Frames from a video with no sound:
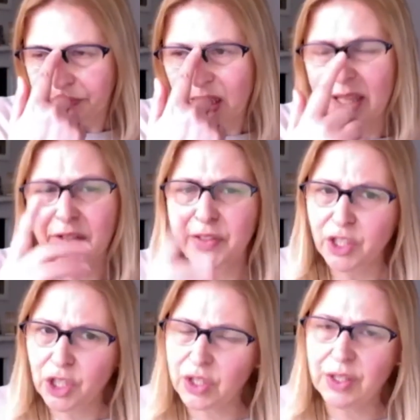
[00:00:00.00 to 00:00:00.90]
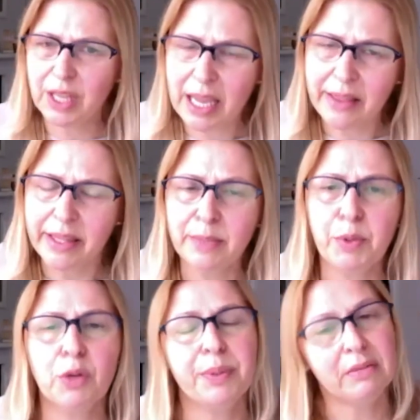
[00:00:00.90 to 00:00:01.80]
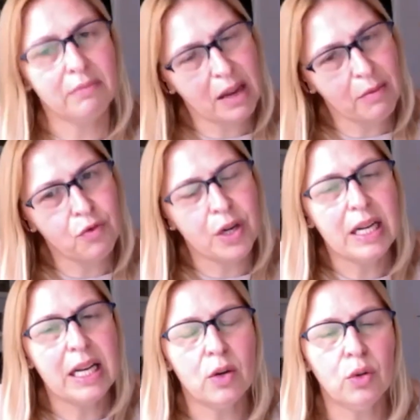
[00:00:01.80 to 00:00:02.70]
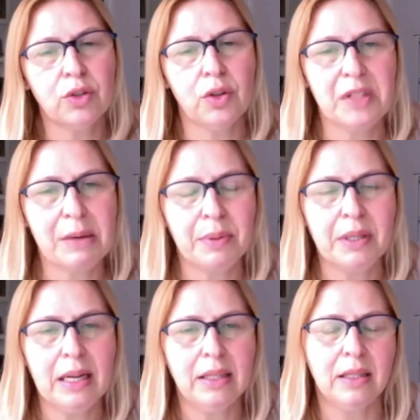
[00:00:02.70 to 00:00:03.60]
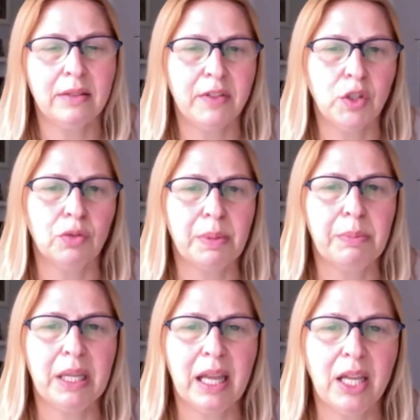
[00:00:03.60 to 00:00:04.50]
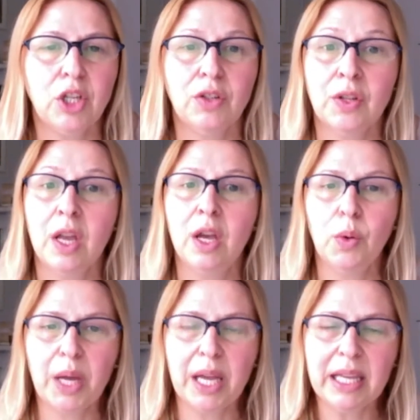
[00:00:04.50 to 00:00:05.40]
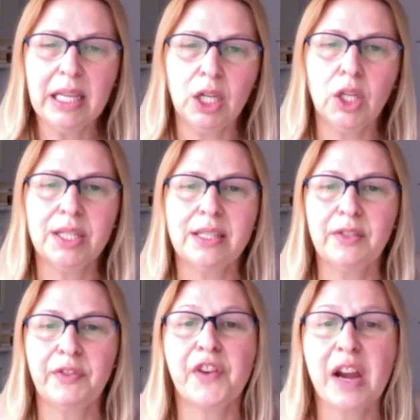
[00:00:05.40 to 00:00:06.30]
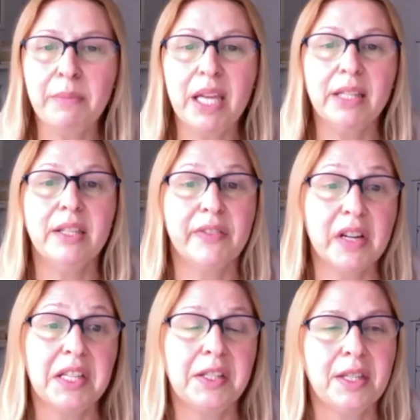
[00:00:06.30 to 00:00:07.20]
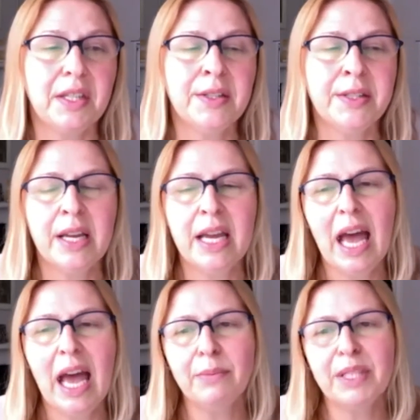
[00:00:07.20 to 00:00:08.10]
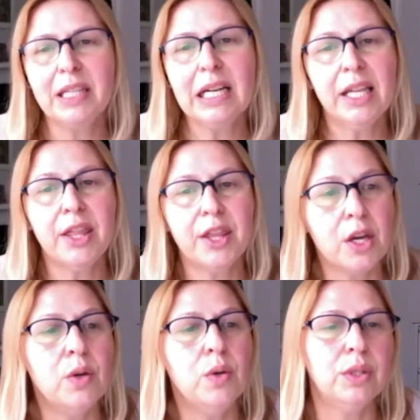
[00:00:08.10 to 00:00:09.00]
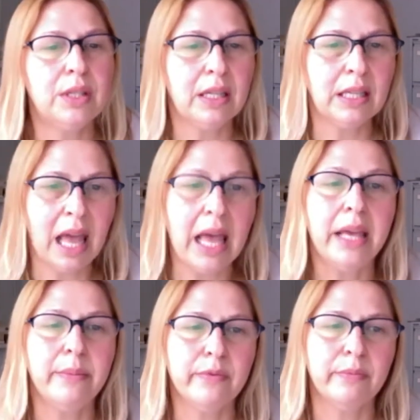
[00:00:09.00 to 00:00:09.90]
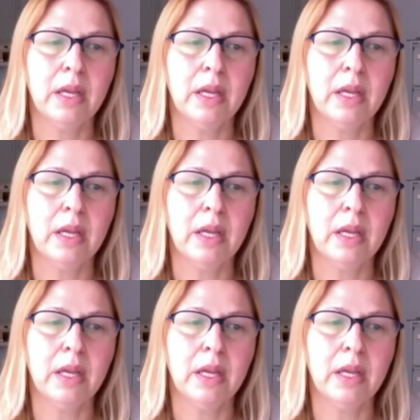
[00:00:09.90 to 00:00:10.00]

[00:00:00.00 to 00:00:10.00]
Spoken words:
that features in this book, but really also separately in individual publications, where he looks at framing devices, and particularly those that came